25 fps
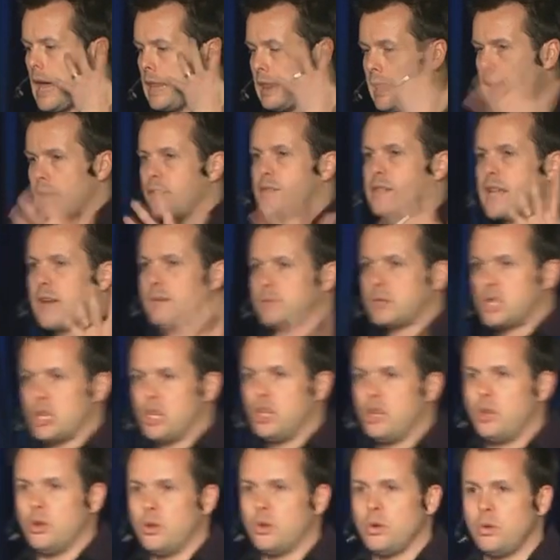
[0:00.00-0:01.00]
are left up to
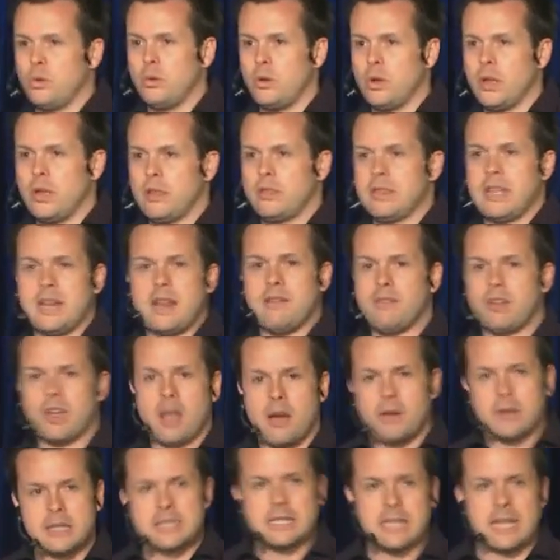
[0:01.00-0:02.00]
you, they're never
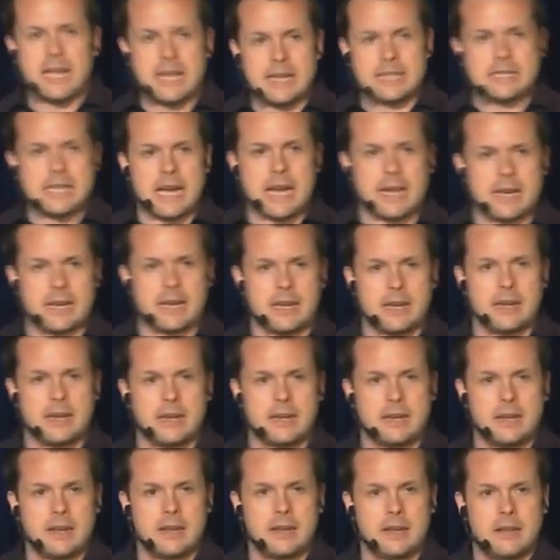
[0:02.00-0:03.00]
going to get done.
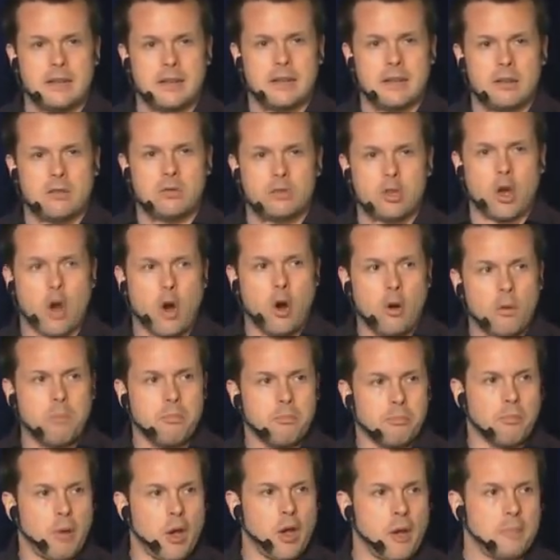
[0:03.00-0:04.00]
The whole
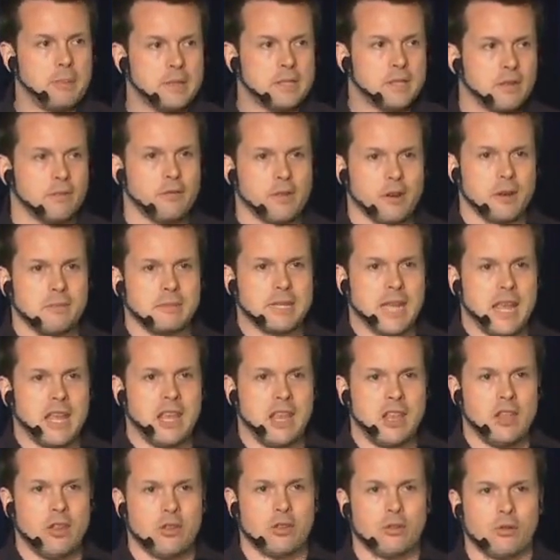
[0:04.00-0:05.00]
purpose of what I'm
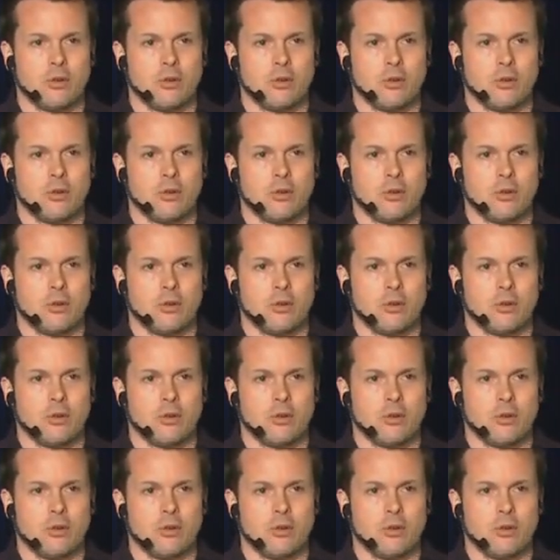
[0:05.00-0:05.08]
taking you